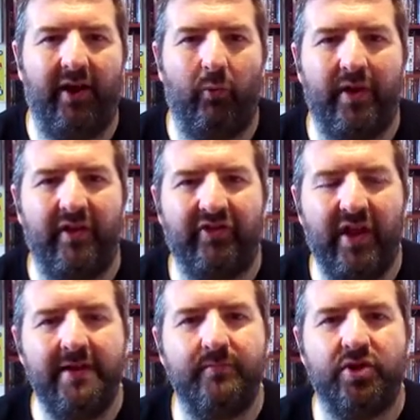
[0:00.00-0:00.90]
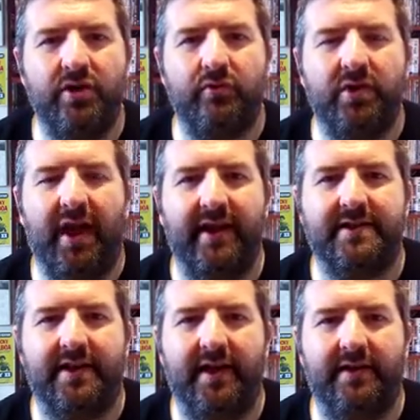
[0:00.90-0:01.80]
When the theme tune
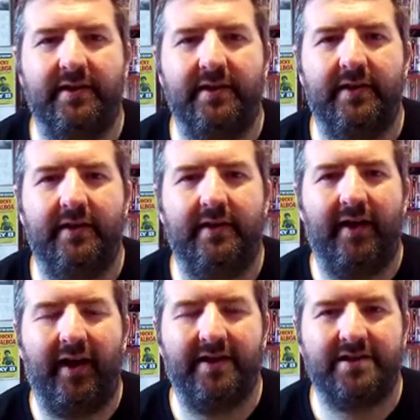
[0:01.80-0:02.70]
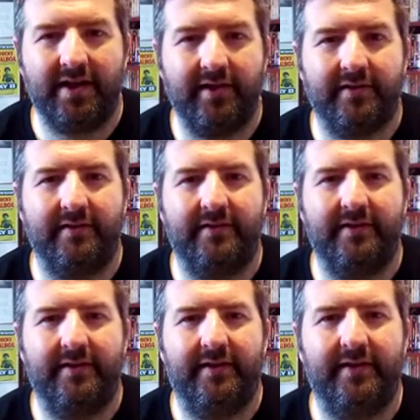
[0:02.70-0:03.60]
kicks in, I still
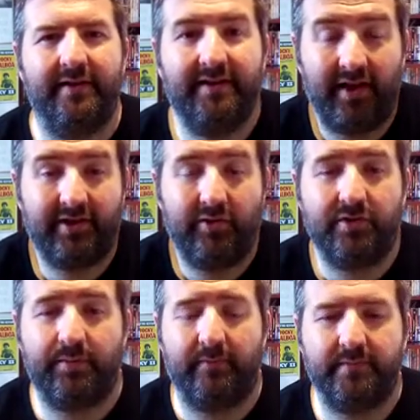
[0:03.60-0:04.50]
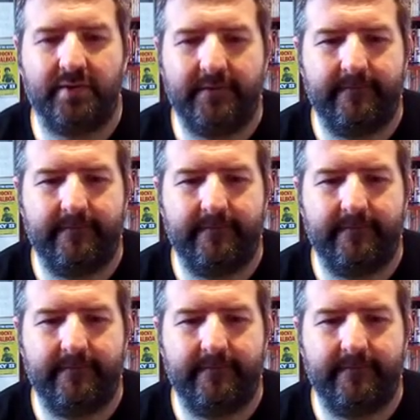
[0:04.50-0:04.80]
get goosebumps.